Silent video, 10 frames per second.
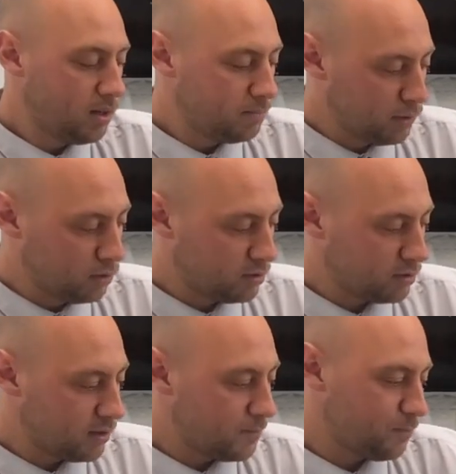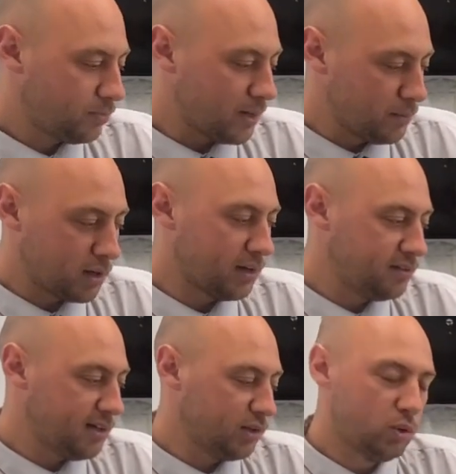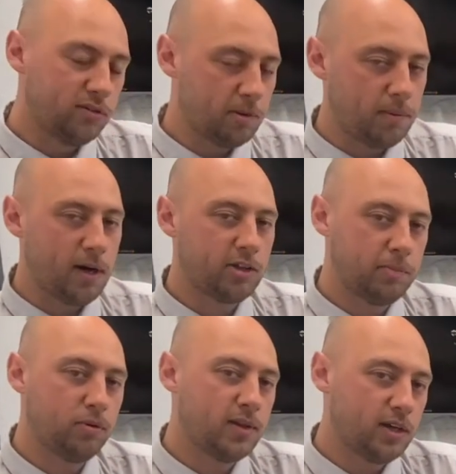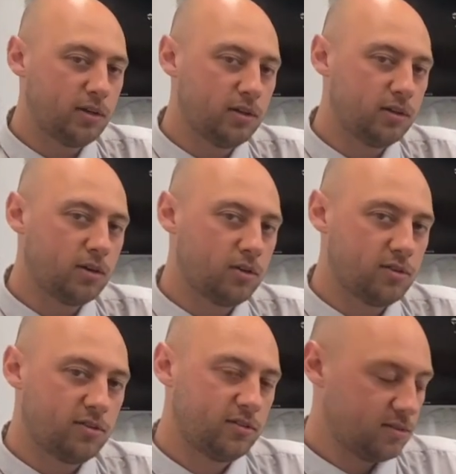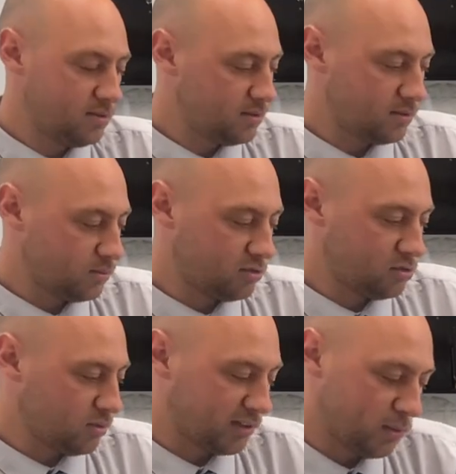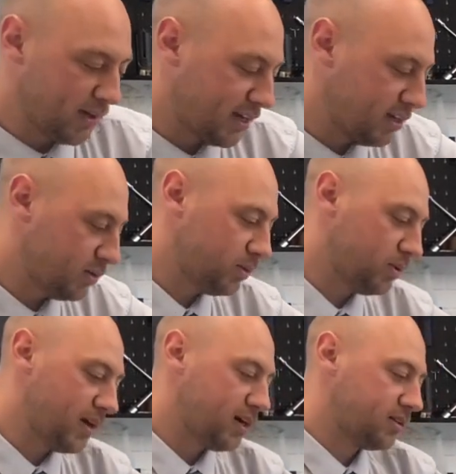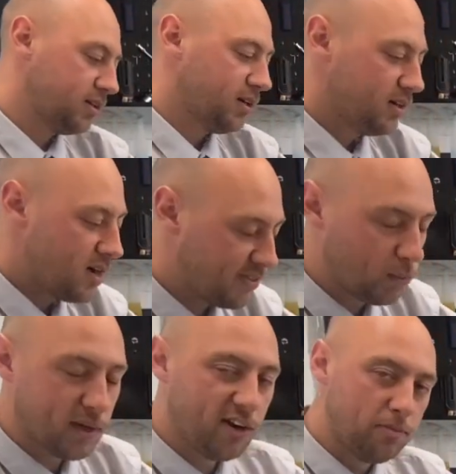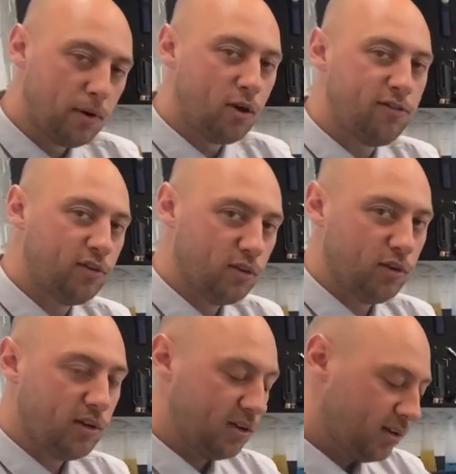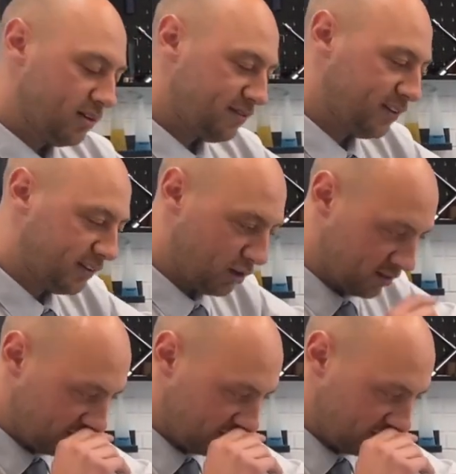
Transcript: but I'm not going to take the Nova apart to put that on because it's, it's just, I don't want to get into it with that. I think we're going to have more fun fitting it on the